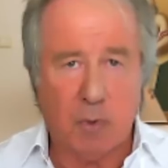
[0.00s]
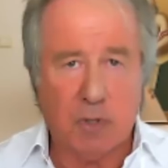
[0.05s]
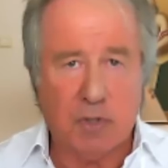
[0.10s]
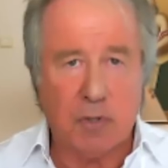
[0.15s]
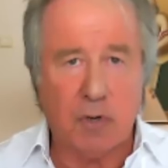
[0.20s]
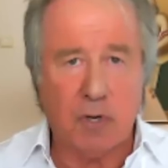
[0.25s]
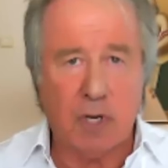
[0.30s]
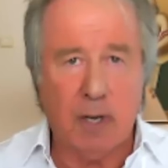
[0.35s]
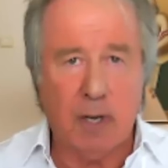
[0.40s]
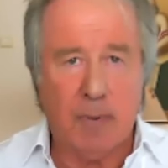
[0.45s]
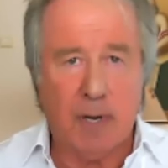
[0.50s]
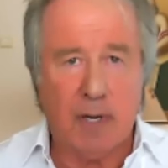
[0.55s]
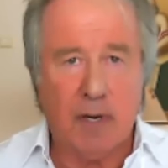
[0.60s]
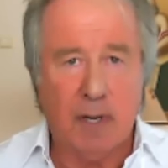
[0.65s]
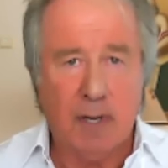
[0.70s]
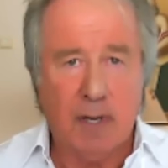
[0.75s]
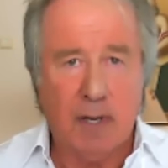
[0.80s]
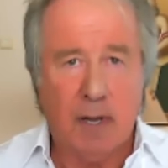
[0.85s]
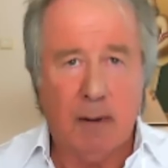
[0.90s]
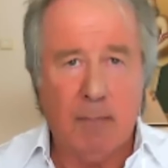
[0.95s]
We're talking
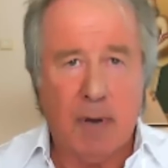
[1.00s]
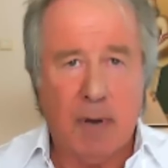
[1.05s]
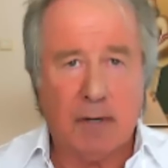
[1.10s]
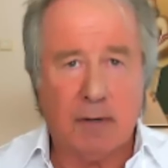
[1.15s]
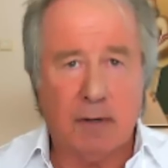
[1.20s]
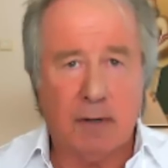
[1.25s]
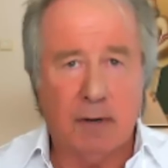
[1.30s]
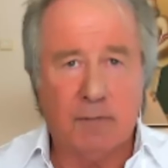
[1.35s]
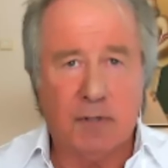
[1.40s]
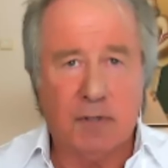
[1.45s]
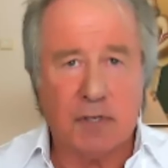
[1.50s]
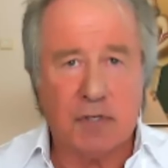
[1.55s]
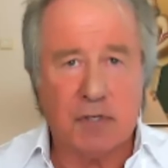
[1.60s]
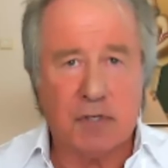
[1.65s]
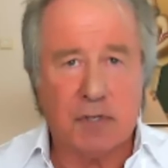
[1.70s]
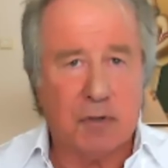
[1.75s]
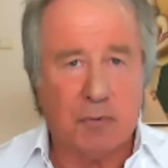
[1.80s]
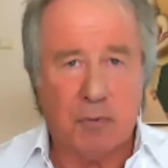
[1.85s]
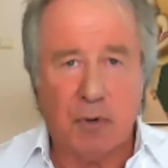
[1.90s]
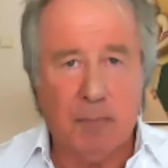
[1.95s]
about a matter of
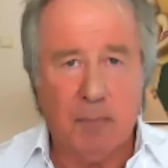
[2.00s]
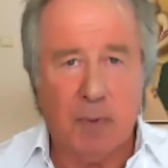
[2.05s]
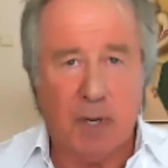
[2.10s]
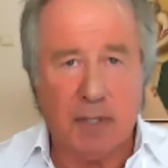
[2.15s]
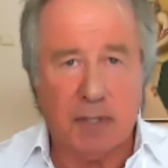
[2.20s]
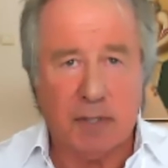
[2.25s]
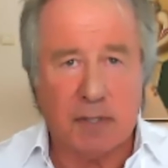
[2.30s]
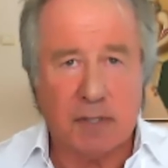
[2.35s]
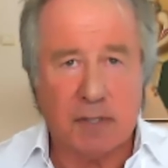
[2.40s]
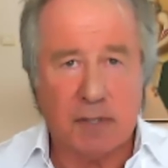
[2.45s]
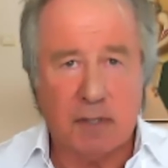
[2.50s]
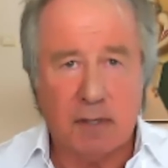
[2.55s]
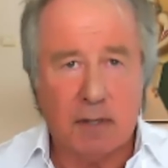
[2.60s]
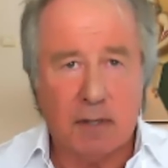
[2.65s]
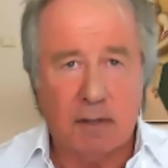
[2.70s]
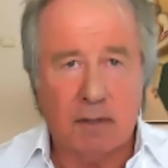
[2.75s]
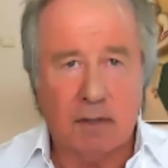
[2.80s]
just 3 months.